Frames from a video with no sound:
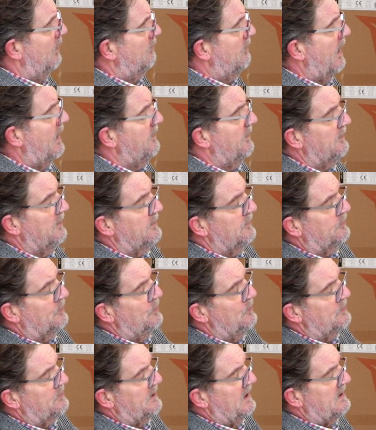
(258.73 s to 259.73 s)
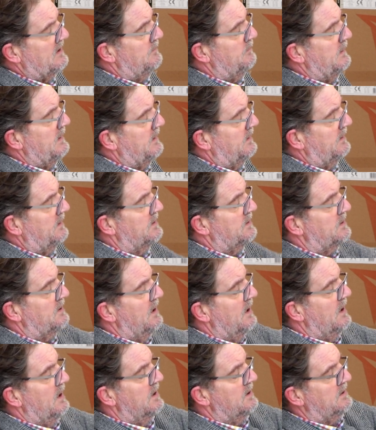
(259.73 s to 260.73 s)
rather than 2 centimeters.
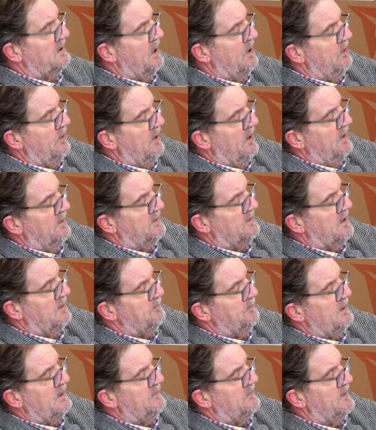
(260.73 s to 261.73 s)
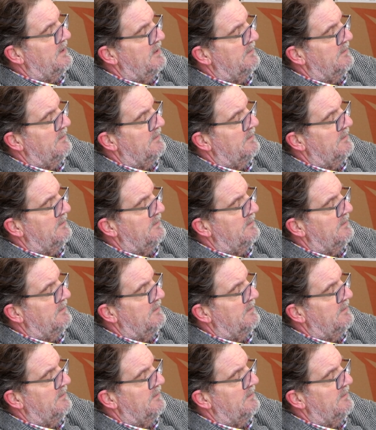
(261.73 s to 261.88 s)
So there's a bit of an